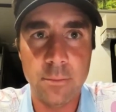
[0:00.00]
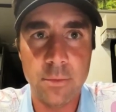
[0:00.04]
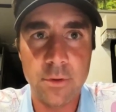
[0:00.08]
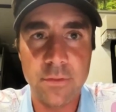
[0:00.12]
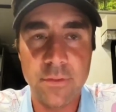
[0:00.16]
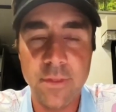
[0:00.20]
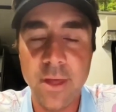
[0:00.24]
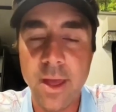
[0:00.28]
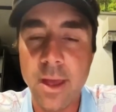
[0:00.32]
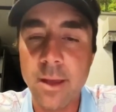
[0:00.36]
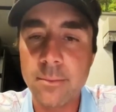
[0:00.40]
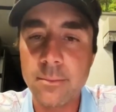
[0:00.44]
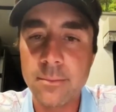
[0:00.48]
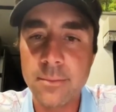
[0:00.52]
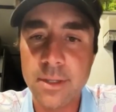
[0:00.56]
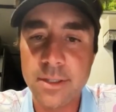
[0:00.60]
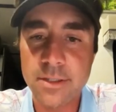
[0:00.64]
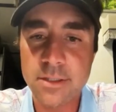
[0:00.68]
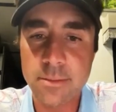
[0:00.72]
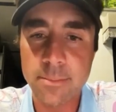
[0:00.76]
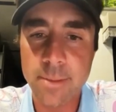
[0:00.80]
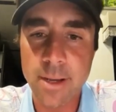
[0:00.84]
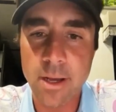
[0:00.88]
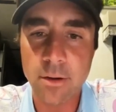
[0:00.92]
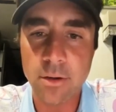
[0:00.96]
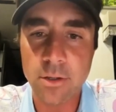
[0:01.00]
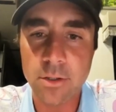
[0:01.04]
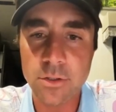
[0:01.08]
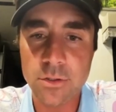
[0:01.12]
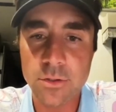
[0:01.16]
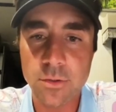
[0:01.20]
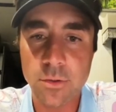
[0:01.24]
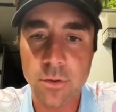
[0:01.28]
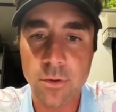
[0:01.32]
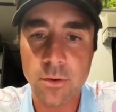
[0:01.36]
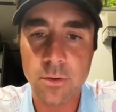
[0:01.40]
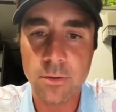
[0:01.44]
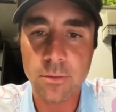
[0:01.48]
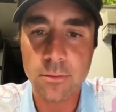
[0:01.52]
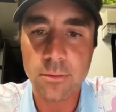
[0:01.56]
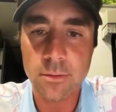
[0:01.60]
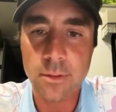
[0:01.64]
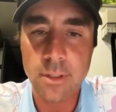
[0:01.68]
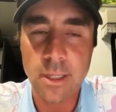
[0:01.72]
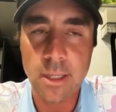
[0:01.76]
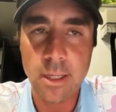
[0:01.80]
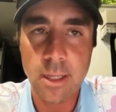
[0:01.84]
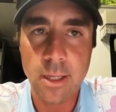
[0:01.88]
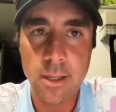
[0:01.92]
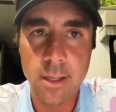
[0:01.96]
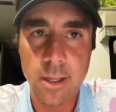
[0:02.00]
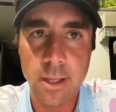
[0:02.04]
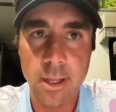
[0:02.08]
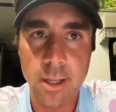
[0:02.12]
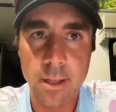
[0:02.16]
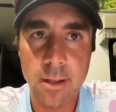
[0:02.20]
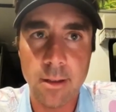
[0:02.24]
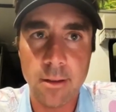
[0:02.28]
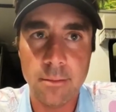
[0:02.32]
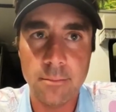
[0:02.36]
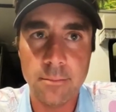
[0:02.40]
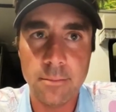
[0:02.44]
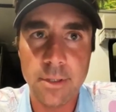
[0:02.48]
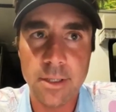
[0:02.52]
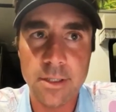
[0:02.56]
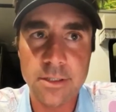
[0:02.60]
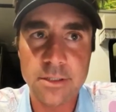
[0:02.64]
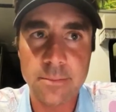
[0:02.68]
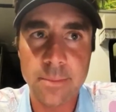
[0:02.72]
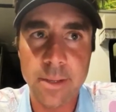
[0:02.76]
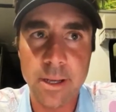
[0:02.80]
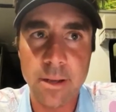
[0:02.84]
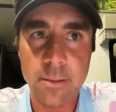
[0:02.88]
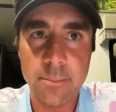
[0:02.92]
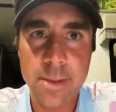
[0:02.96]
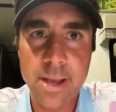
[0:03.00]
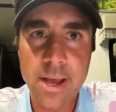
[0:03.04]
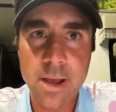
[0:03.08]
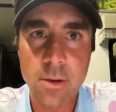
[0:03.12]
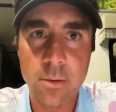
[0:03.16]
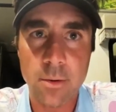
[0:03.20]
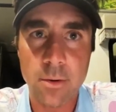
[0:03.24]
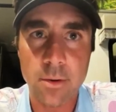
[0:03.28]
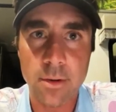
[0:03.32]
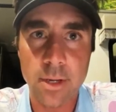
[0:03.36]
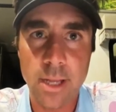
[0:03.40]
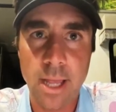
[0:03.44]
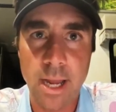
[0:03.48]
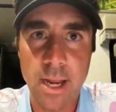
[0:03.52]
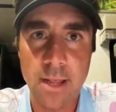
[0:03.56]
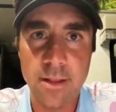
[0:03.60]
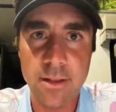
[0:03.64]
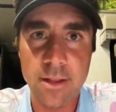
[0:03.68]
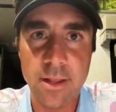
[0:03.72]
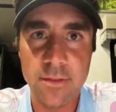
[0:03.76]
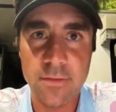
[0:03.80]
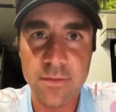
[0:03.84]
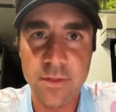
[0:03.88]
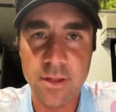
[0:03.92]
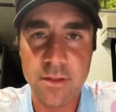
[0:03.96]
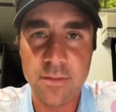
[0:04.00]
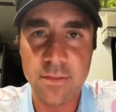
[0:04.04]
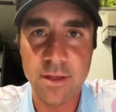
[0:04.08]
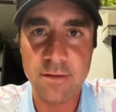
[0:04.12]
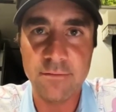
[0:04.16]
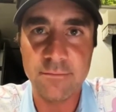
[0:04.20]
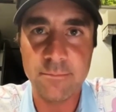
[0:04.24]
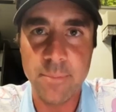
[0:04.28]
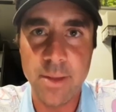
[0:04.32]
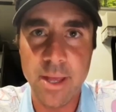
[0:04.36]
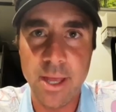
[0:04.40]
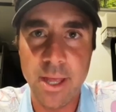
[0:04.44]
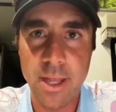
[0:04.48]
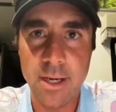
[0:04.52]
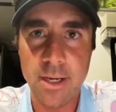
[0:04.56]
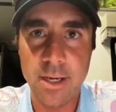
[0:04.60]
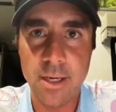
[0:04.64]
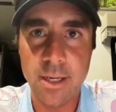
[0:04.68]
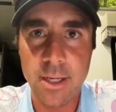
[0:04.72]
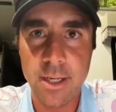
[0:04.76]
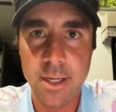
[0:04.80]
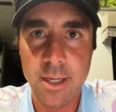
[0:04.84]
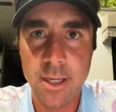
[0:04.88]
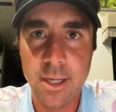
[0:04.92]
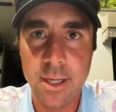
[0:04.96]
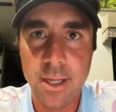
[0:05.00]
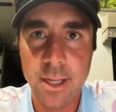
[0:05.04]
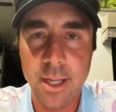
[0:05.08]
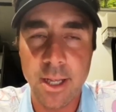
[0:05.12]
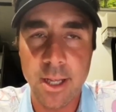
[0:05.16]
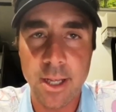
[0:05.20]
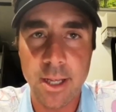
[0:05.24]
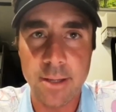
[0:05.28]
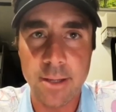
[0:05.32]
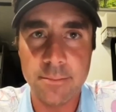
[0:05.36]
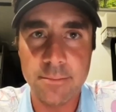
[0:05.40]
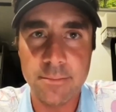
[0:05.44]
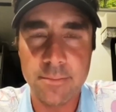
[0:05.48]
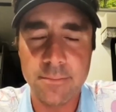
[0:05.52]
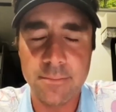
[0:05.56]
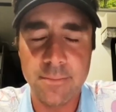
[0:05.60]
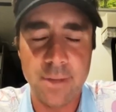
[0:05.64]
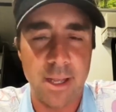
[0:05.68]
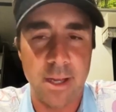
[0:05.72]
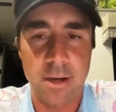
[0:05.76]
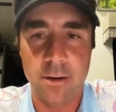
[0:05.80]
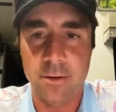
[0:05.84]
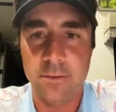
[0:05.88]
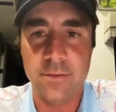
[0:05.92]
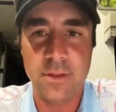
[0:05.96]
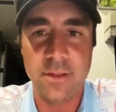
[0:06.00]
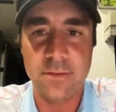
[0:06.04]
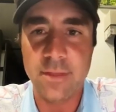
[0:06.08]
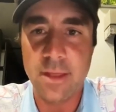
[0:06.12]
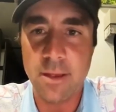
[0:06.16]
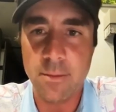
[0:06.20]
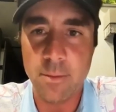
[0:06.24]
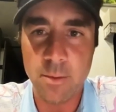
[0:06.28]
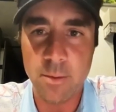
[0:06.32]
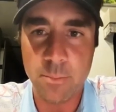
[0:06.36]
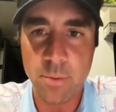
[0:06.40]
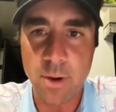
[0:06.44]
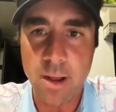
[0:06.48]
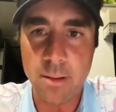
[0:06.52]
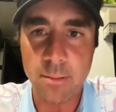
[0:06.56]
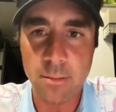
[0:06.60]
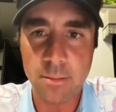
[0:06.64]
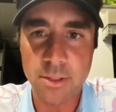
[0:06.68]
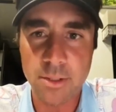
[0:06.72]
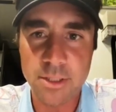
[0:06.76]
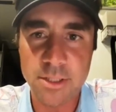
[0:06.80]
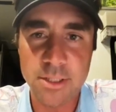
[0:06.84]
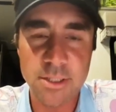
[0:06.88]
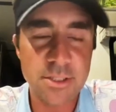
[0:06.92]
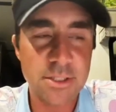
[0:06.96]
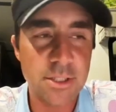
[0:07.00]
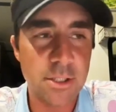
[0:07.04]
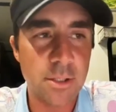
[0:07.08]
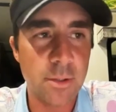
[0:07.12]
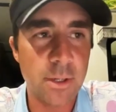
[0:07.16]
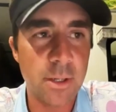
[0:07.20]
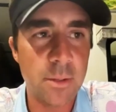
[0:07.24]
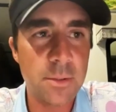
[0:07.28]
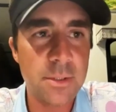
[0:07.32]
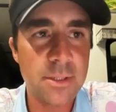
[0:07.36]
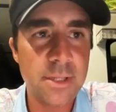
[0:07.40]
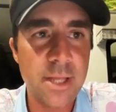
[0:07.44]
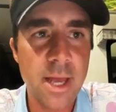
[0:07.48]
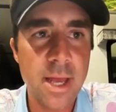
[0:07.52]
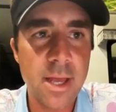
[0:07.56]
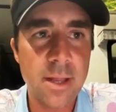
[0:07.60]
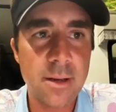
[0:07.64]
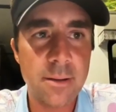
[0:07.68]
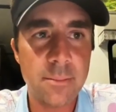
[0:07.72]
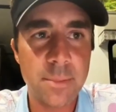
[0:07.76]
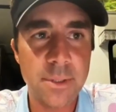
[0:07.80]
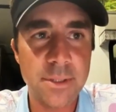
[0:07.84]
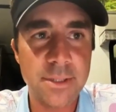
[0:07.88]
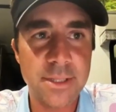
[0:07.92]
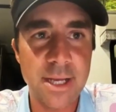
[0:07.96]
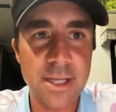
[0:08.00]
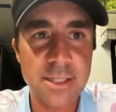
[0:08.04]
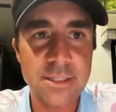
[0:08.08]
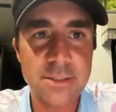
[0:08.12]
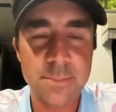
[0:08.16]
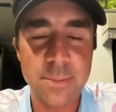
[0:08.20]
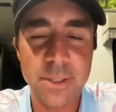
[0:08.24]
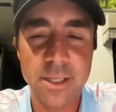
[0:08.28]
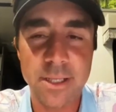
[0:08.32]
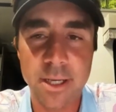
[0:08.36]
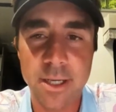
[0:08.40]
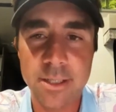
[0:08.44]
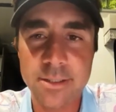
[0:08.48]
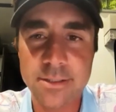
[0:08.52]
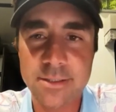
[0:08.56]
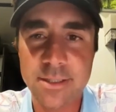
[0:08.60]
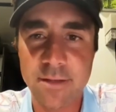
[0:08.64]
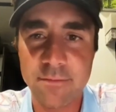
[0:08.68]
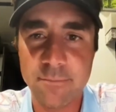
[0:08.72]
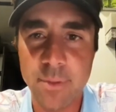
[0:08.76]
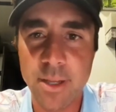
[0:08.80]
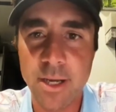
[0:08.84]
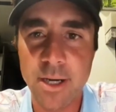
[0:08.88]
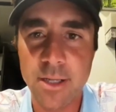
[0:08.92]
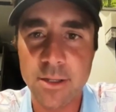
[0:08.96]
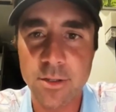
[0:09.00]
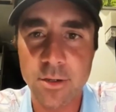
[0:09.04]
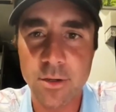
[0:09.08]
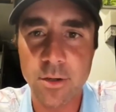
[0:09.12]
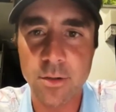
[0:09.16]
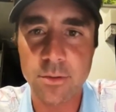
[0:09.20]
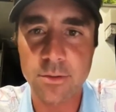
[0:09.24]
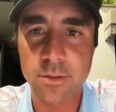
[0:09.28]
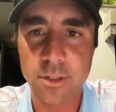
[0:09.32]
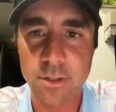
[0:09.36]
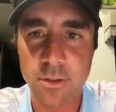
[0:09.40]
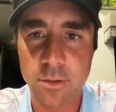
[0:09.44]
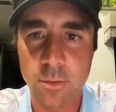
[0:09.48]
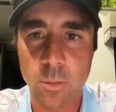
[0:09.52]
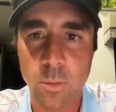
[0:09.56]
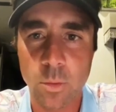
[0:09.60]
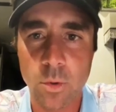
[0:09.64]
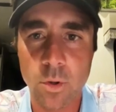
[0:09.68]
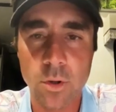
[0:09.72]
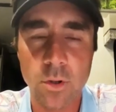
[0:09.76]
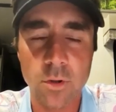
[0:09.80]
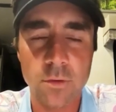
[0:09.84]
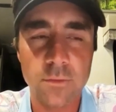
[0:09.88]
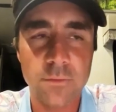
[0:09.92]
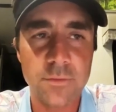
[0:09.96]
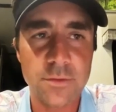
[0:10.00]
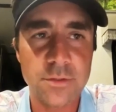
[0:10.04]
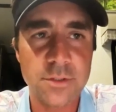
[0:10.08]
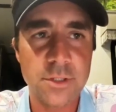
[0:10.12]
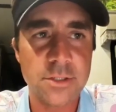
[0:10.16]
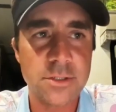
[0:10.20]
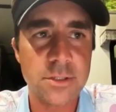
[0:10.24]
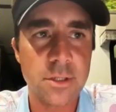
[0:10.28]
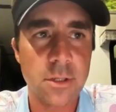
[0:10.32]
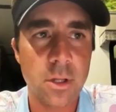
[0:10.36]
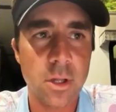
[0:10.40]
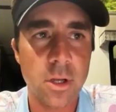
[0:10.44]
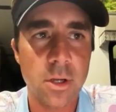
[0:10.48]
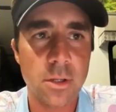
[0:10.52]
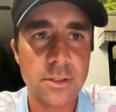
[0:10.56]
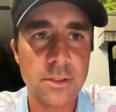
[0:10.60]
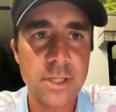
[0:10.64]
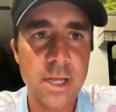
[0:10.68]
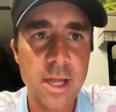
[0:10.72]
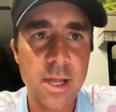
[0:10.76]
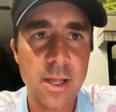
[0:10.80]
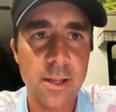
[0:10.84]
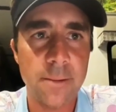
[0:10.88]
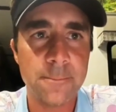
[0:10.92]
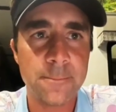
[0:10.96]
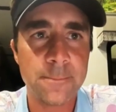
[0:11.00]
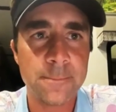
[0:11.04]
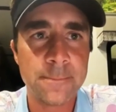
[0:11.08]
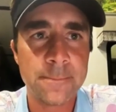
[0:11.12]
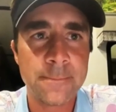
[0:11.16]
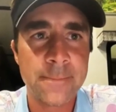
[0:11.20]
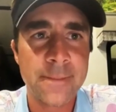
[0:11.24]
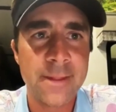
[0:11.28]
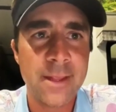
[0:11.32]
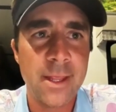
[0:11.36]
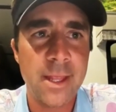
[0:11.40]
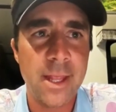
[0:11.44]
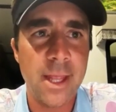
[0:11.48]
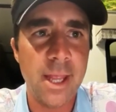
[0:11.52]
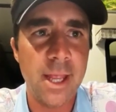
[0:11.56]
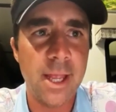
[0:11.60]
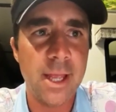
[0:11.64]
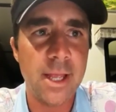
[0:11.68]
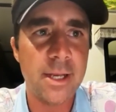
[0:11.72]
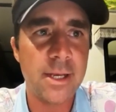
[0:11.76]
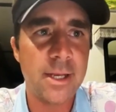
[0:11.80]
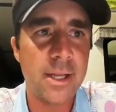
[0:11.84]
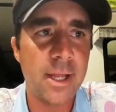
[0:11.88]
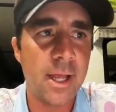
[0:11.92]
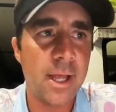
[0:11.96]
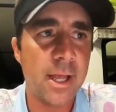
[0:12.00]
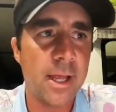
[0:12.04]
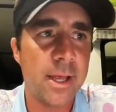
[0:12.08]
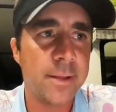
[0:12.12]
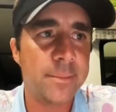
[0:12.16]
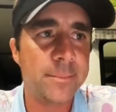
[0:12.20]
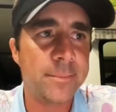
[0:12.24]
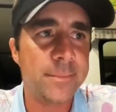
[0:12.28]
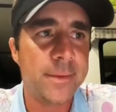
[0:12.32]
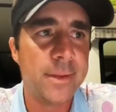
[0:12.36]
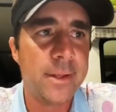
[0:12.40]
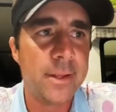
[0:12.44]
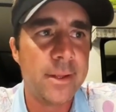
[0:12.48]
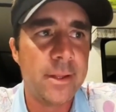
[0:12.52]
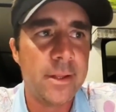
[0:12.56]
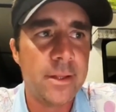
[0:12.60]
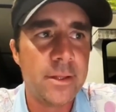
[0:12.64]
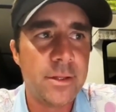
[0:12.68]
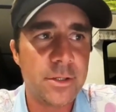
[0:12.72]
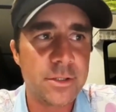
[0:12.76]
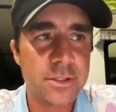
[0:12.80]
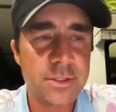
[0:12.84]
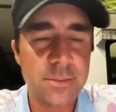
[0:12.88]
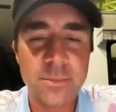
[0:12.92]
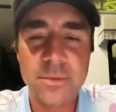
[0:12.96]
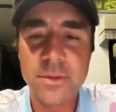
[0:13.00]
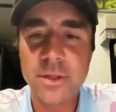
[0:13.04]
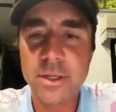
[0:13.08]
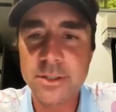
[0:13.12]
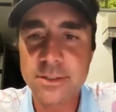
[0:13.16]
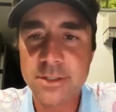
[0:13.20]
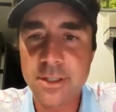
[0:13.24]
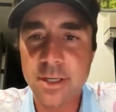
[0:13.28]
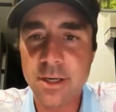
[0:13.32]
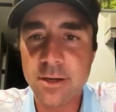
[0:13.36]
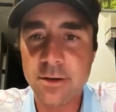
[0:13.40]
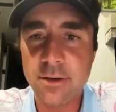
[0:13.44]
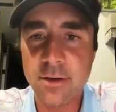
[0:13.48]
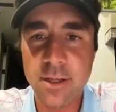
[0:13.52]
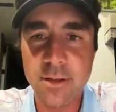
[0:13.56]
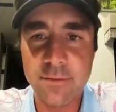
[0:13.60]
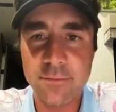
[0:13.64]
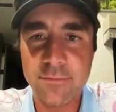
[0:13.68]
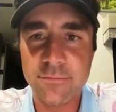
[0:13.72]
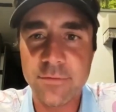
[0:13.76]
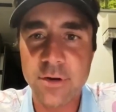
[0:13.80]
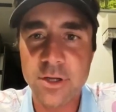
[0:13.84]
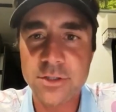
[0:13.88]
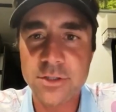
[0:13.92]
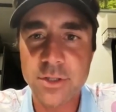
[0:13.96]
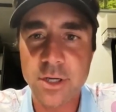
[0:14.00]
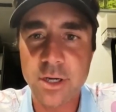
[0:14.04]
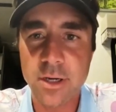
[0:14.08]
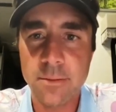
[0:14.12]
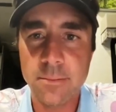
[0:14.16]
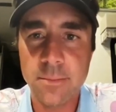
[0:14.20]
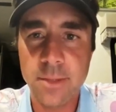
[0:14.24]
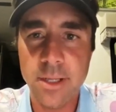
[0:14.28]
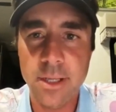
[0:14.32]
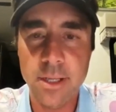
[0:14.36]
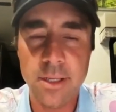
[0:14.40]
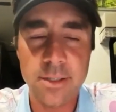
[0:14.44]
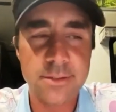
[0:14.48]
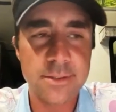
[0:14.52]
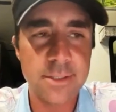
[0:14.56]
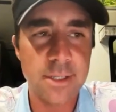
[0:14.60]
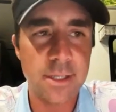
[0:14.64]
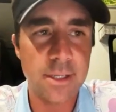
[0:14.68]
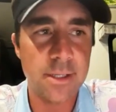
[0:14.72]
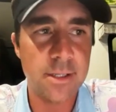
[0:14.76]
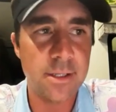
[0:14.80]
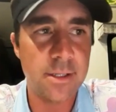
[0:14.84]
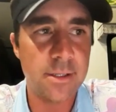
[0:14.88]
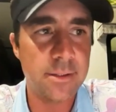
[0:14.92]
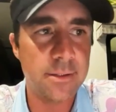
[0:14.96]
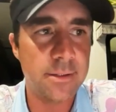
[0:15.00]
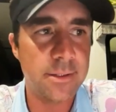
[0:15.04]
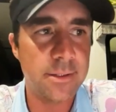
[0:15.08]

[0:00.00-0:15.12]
and with them, it's about control and it's about power. And I think they've been, I think they would probably disagree with that, but that's because they've been in the world for such a long time. And there's some things that it frustrated me as a